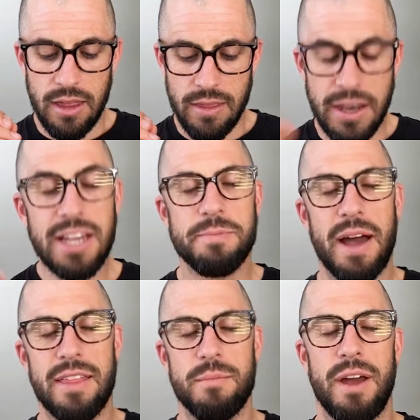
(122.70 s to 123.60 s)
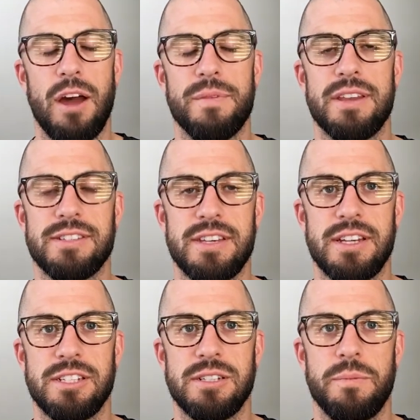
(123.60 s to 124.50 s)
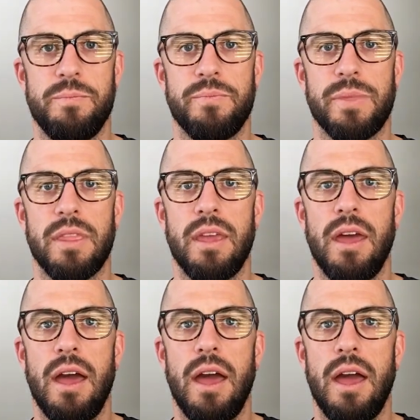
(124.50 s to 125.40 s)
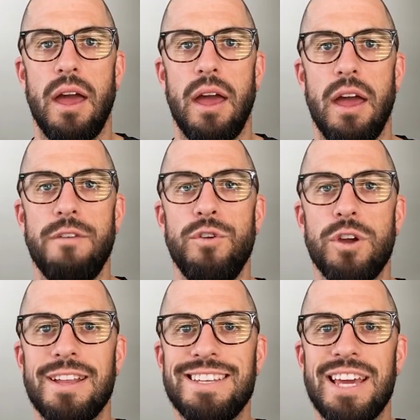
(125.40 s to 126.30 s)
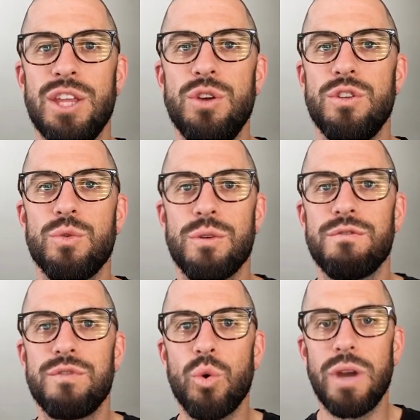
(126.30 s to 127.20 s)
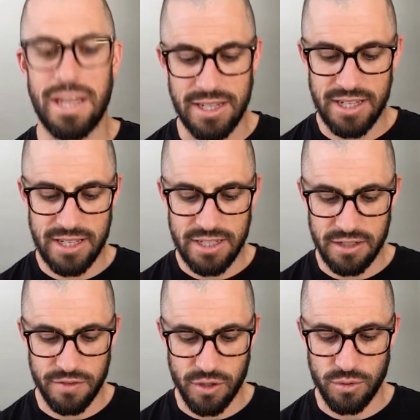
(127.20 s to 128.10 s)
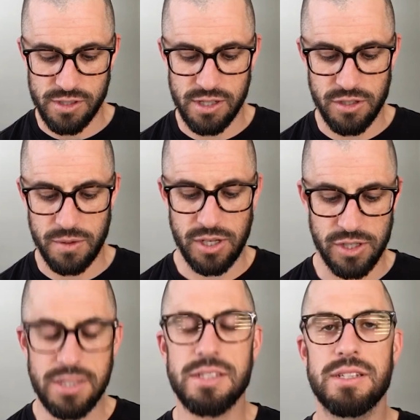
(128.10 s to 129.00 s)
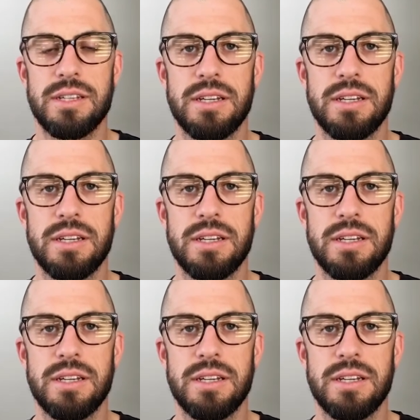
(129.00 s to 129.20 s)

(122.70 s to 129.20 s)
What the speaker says: The next part that might help that is this. If you continue to avoid difficult situations,